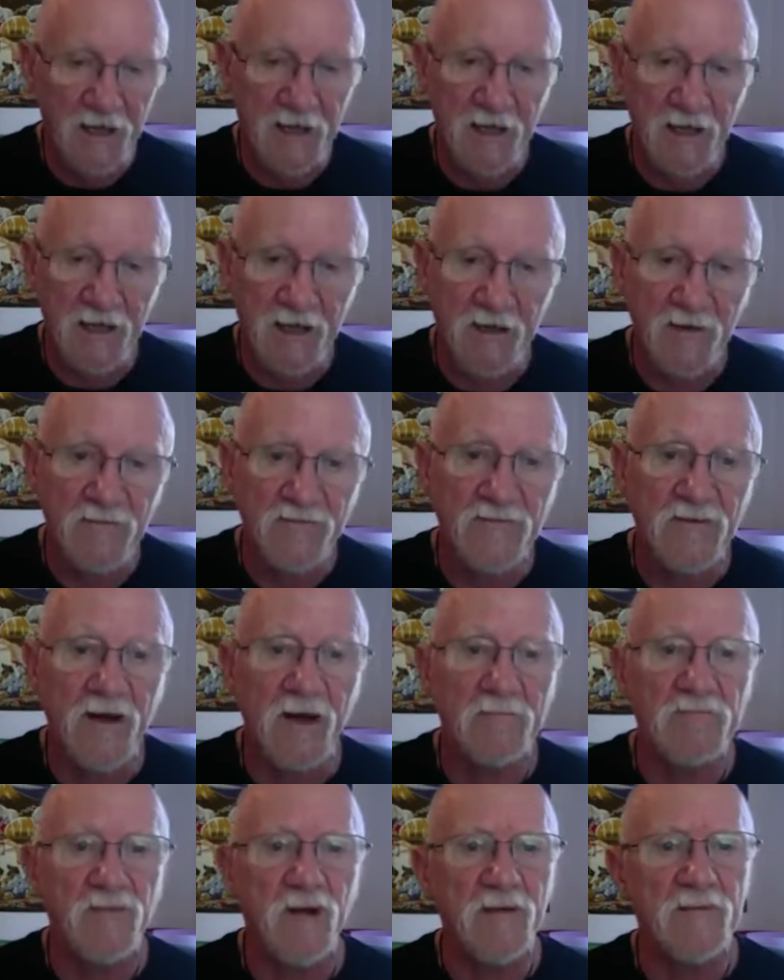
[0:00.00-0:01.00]
have,
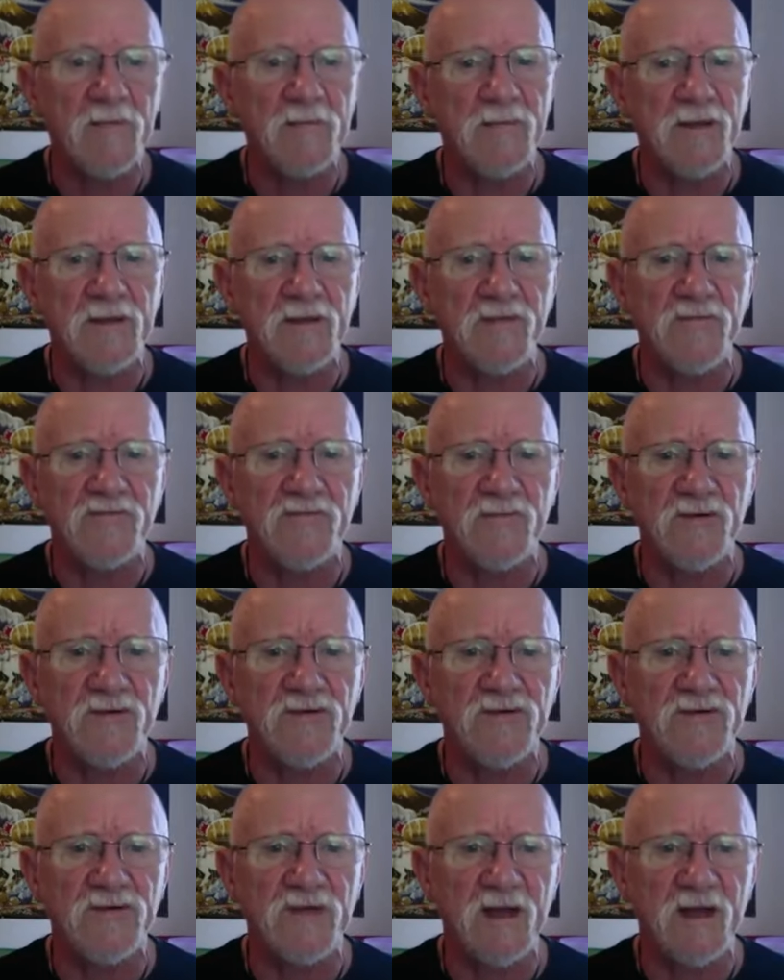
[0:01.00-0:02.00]
probably the
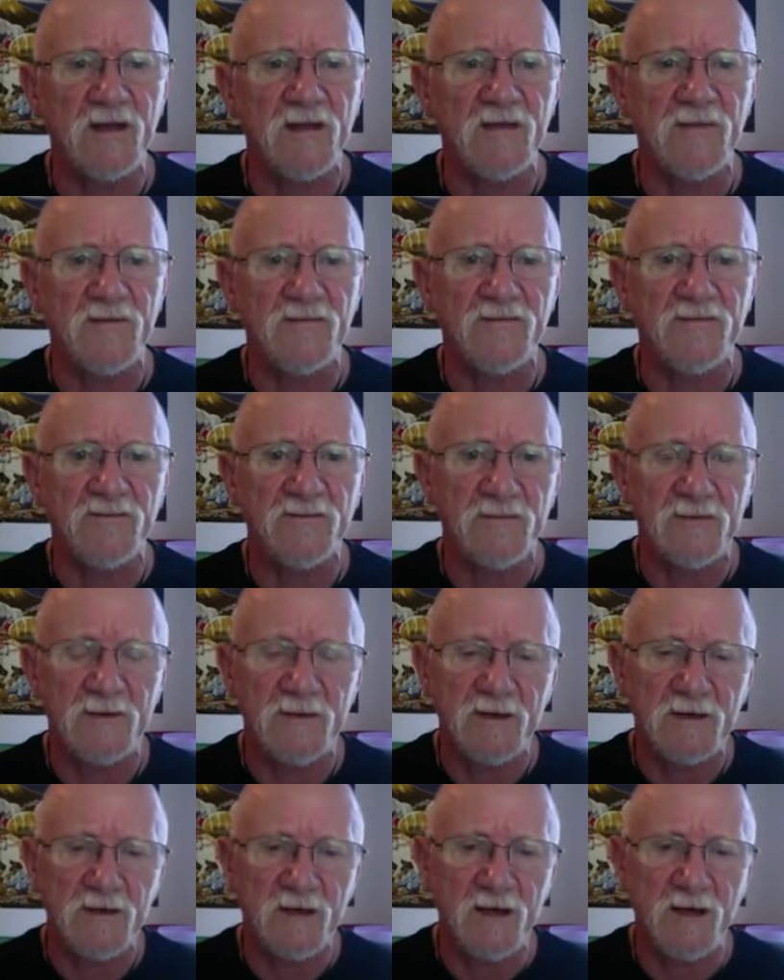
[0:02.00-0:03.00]
first deck of
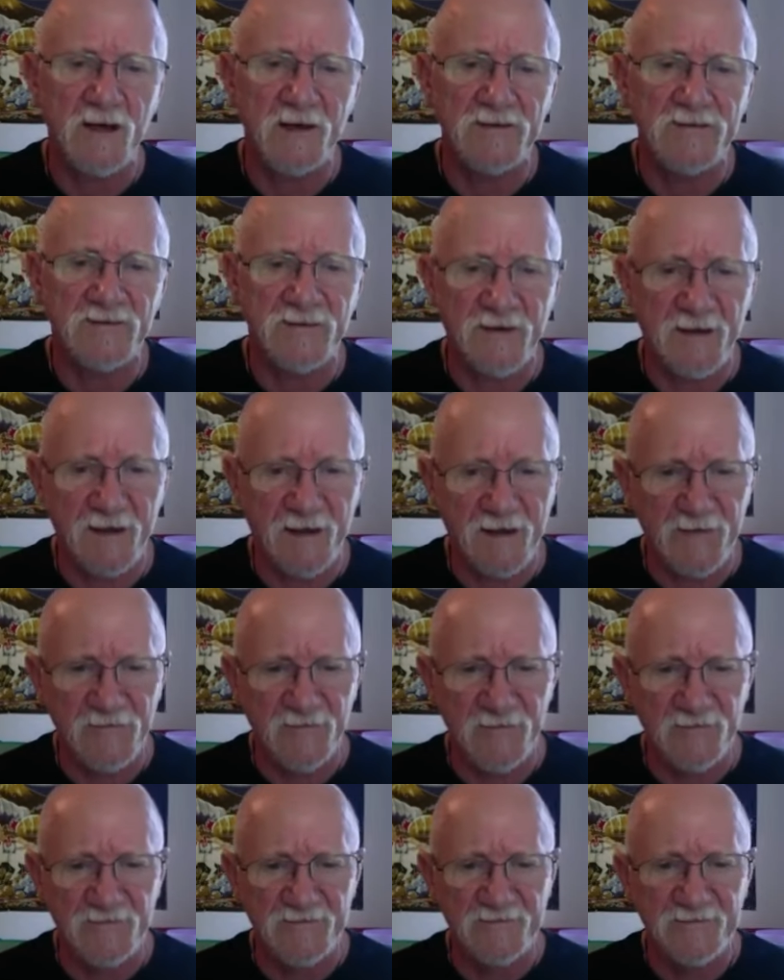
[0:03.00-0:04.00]
cards that
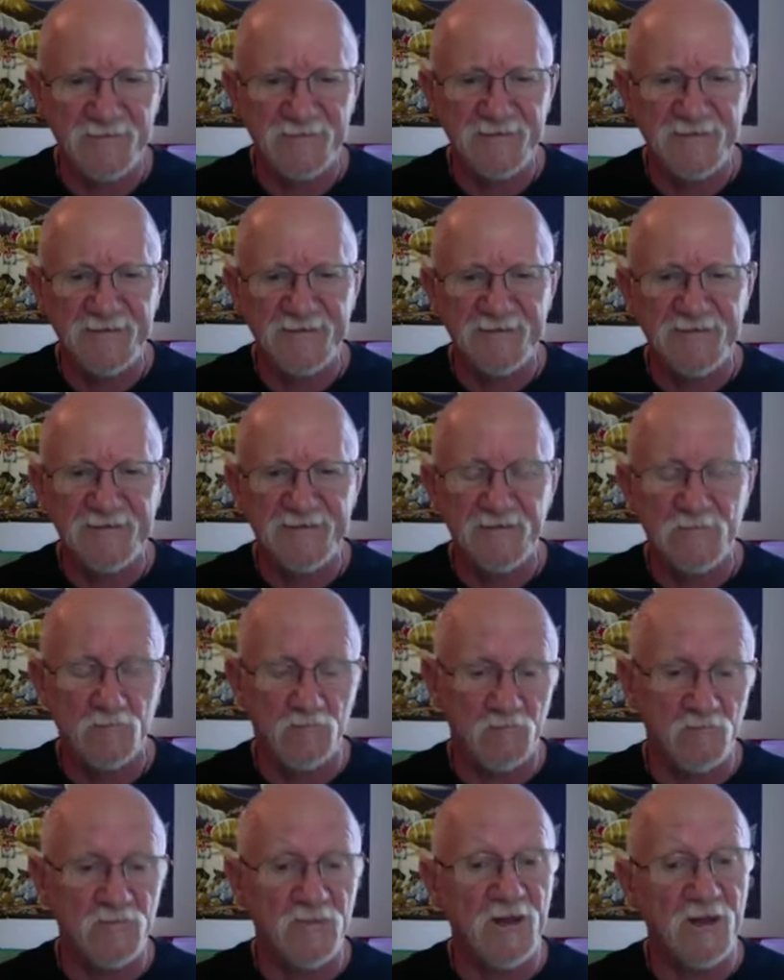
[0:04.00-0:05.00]
ever
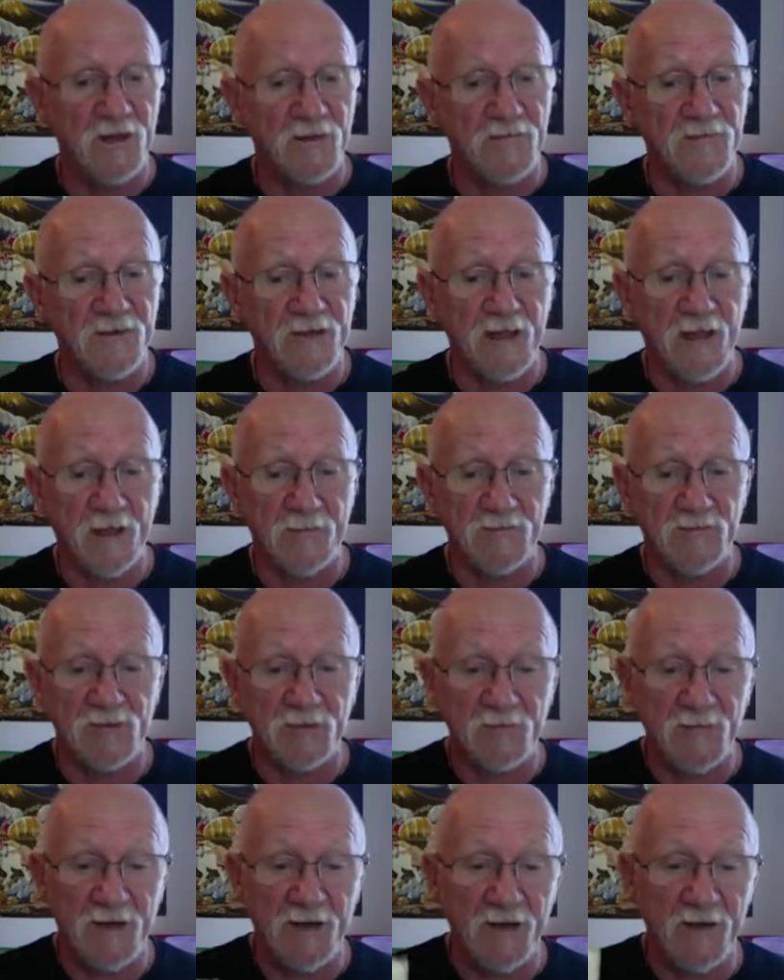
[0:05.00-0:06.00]
came to
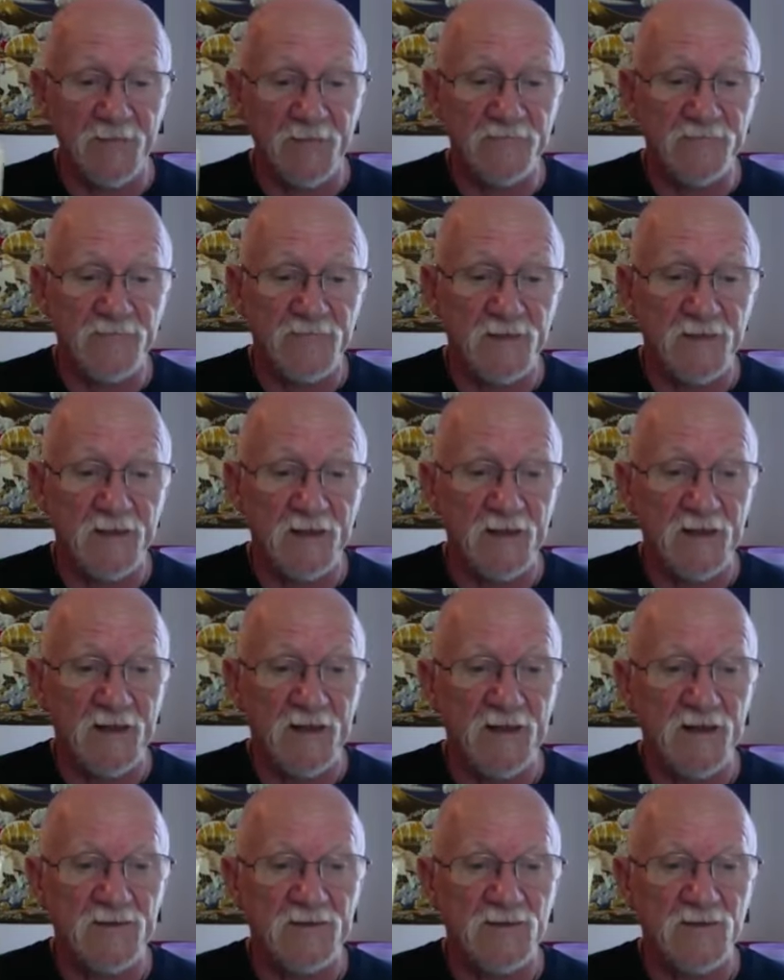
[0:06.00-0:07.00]
me.
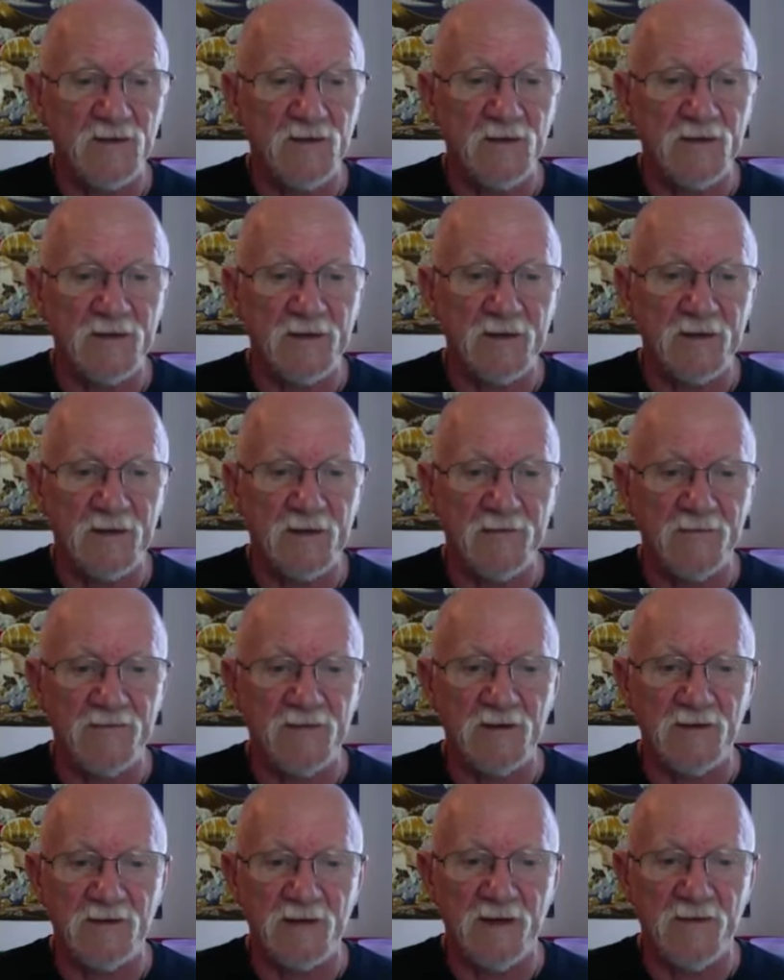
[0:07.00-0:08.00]
And it's called the
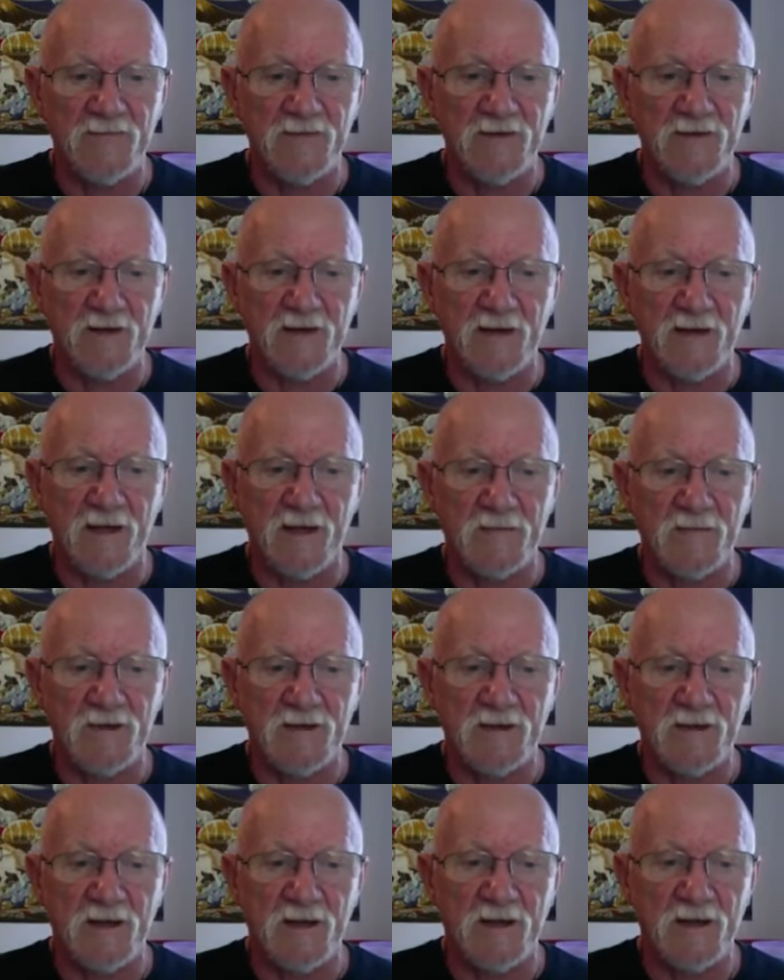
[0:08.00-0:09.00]
1111
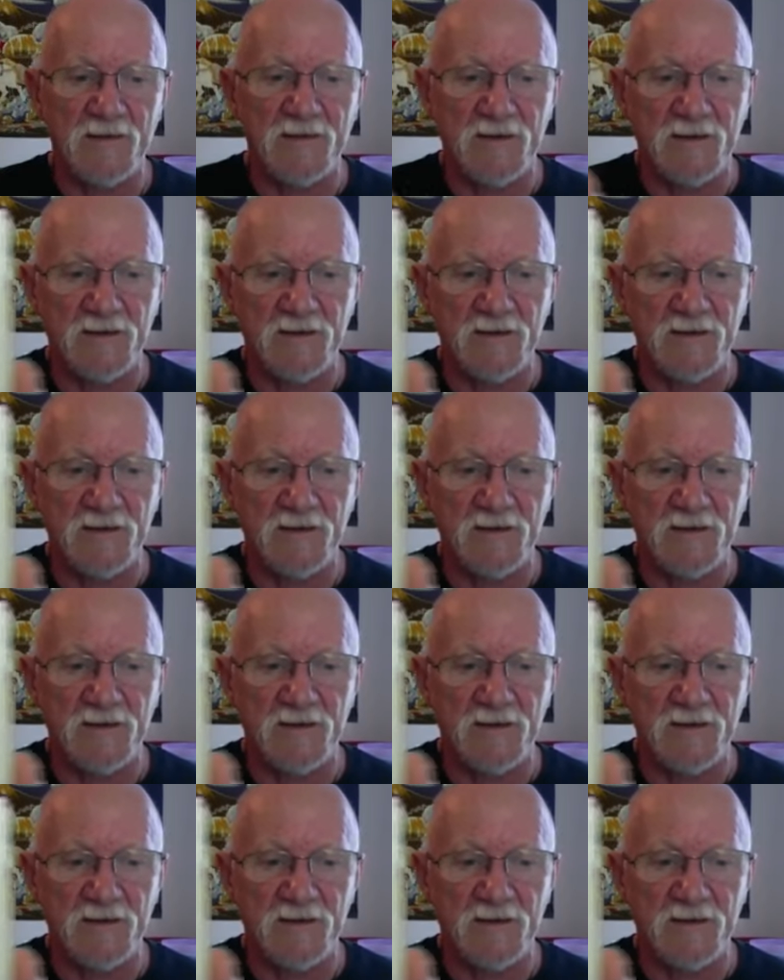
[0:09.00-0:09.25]
Alignment Cards.